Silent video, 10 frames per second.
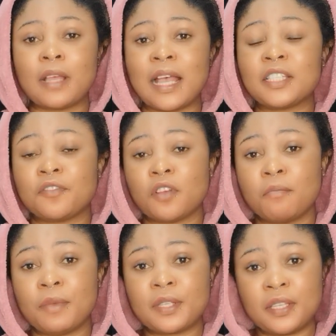Guys, if you are
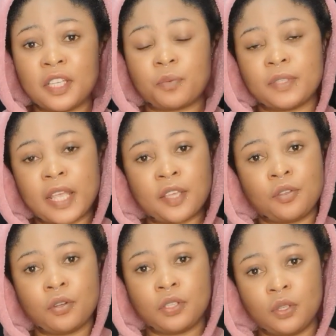mixing this with
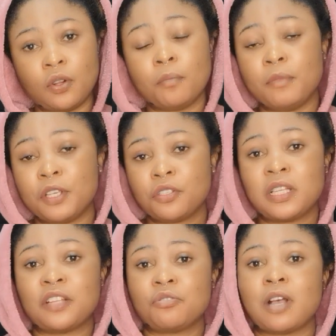egg yolk serum, make sure
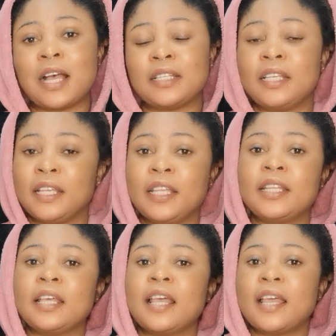that you're adding in